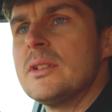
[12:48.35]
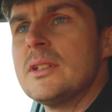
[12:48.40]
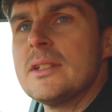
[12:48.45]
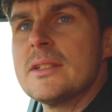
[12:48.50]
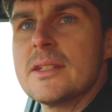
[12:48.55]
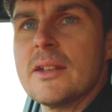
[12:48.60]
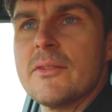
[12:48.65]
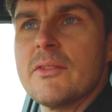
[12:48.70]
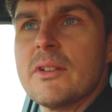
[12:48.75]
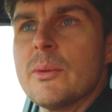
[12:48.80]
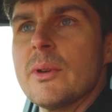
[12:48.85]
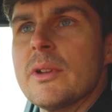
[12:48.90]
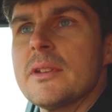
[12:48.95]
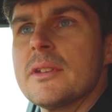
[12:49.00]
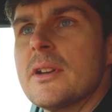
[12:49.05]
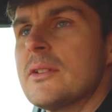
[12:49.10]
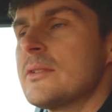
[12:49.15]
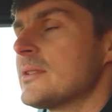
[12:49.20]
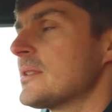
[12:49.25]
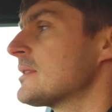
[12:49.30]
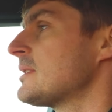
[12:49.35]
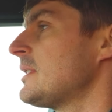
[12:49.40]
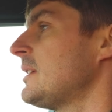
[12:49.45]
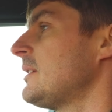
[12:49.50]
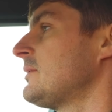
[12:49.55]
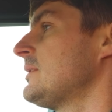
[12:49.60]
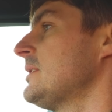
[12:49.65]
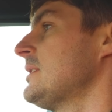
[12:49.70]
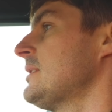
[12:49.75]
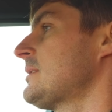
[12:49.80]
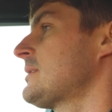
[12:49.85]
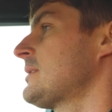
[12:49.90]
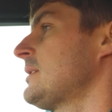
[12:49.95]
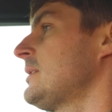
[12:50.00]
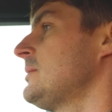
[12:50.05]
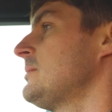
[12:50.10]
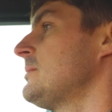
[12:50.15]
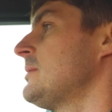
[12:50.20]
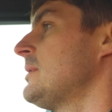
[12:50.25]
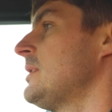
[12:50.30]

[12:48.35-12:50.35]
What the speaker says: D71 dozers left here. So